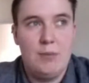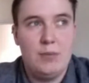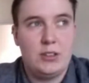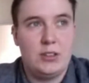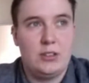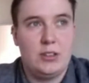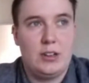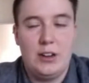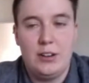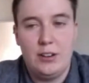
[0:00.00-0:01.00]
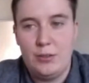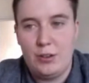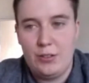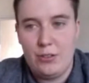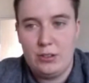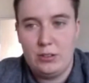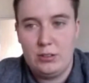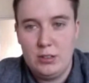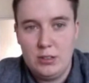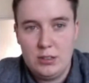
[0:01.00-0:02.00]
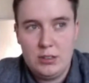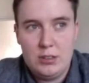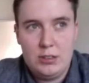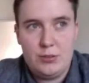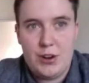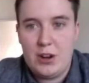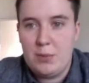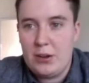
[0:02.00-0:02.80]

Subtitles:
So like, I don't know if I've ever written about a